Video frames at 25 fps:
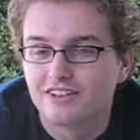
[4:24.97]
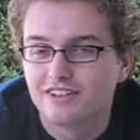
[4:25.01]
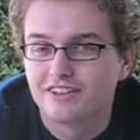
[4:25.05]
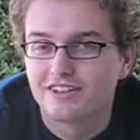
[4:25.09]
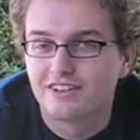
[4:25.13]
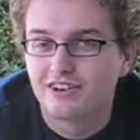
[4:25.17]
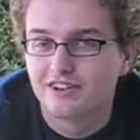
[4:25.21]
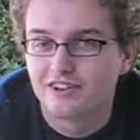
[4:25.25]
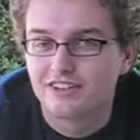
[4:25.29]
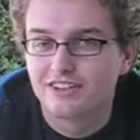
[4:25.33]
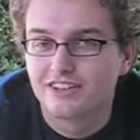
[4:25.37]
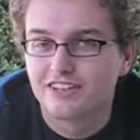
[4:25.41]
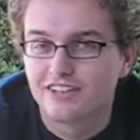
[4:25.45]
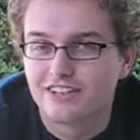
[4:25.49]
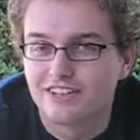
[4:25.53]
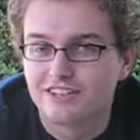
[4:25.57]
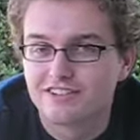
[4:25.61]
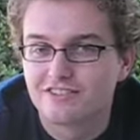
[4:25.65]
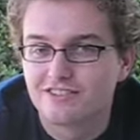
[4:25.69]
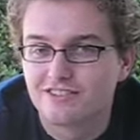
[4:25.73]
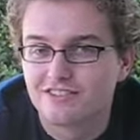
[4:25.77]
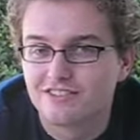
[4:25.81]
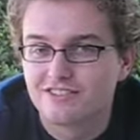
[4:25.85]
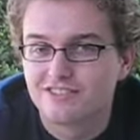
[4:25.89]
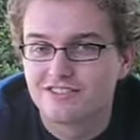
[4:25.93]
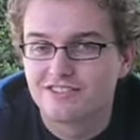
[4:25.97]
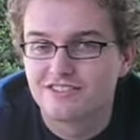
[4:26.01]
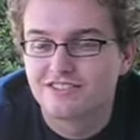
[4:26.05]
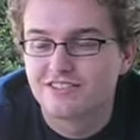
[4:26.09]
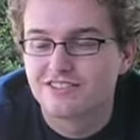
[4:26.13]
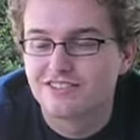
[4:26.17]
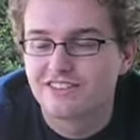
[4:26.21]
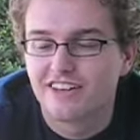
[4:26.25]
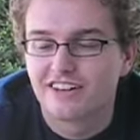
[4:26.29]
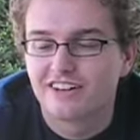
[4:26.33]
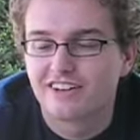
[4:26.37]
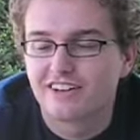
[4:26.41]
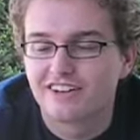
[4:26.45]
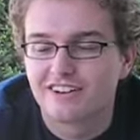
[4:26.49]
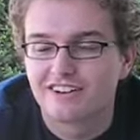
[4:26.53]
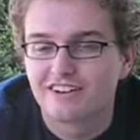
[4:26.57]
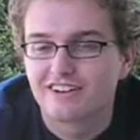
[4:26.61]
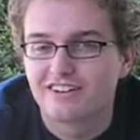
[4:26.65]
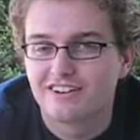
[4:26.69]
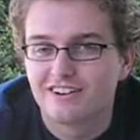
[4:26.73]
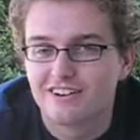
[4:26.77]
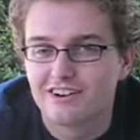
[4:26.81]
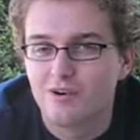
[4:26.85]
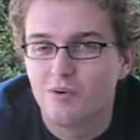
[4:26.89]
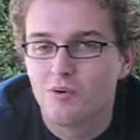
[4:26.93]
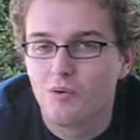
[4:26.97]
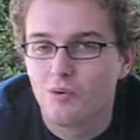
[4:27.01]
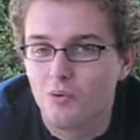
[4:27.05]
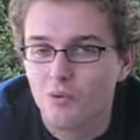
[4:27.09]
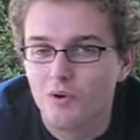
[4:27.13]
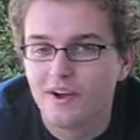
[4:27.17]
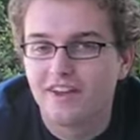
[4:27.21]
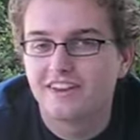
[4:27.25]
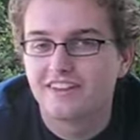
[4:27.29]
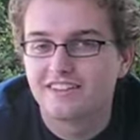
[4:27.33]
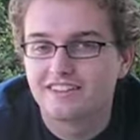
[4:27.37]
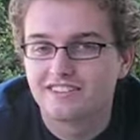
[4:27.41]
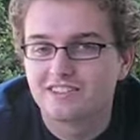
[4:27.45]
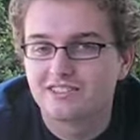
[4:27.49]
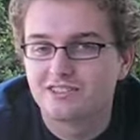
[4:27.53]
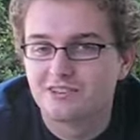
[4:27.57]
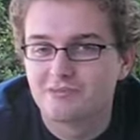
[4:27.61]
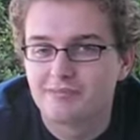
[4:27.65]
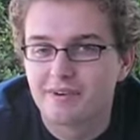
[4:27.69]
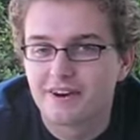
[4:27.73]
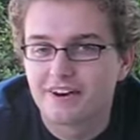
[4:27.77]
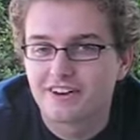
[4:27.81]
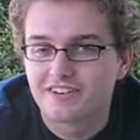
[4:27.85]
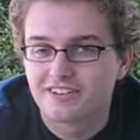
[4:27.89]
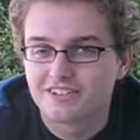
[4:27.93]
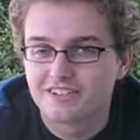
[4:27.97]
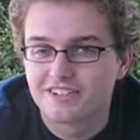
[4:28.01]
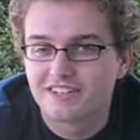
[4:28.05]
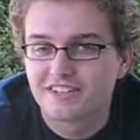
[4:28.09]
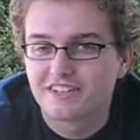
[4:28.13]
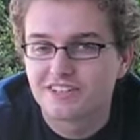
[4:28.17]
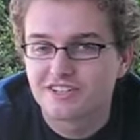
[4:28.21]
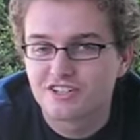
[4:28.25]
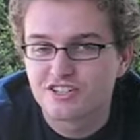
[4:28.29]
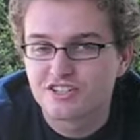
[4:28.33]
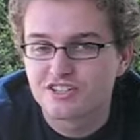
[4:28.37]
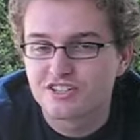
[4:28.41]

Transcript: girly interests that are way too embarrassing to